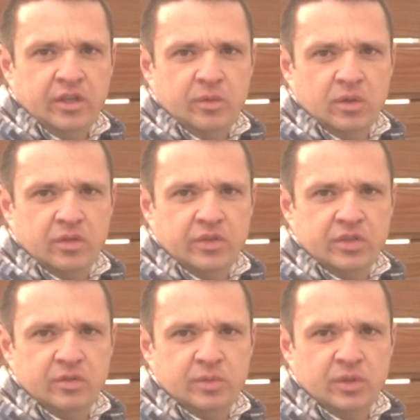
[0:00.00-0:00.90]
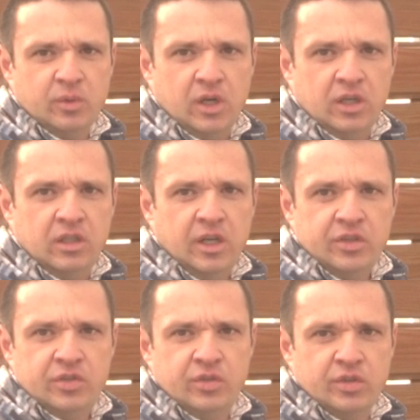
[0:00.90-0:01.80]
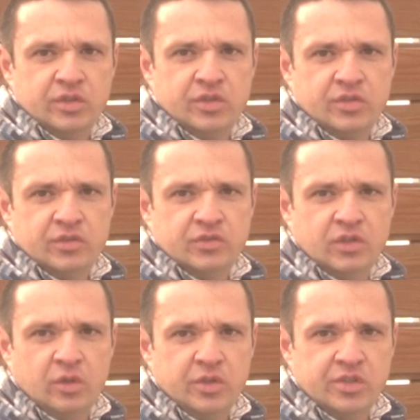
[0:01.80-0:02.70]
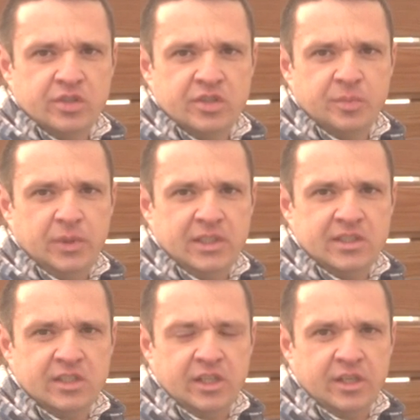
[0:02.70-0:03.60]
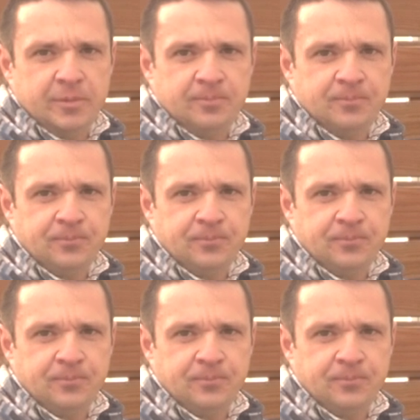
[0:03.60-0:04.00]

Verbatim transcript: They work reasonably well to the lowest speed setting.